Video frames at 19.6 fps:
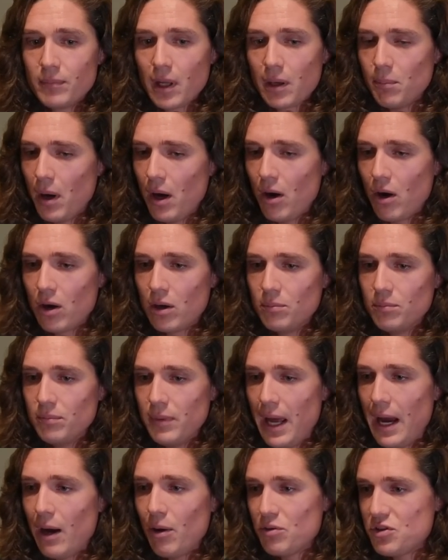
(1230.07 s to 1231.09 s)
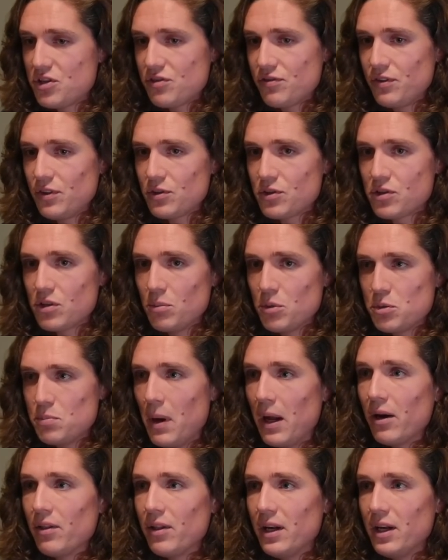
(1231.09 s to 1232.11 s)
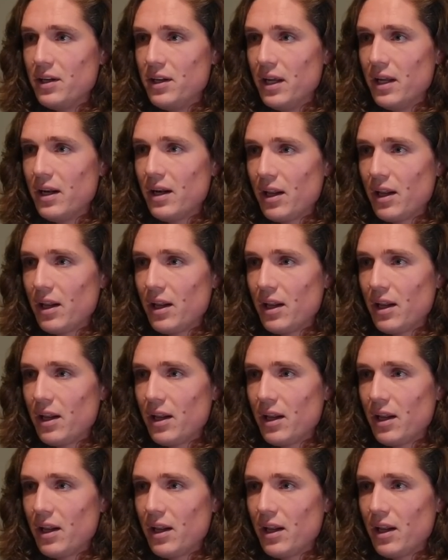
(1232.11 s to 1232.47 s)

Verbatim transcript: like my arm now just feels so much better than it did,